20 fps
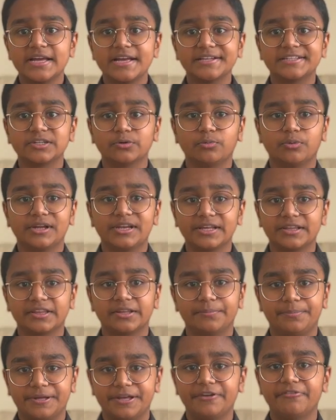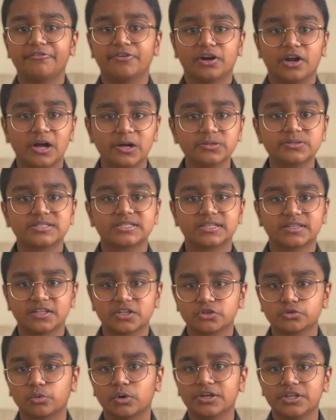into winning the bid for hosting
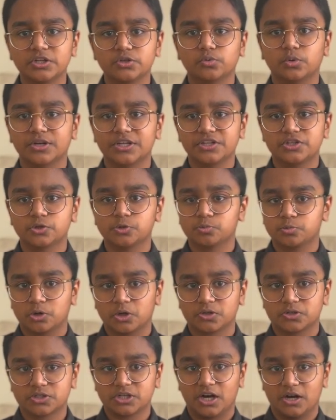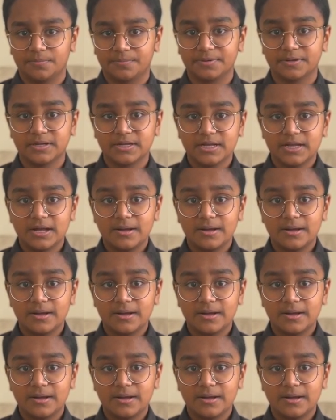the 2022 World Cup.